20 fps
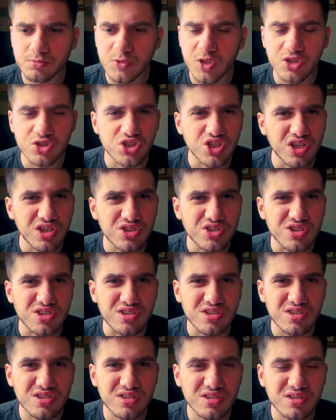
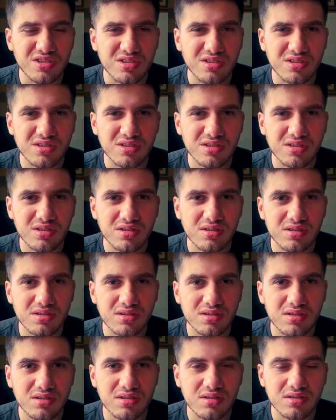changes.
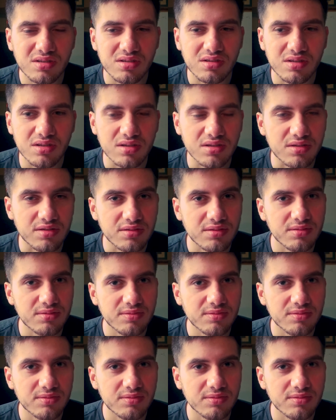It's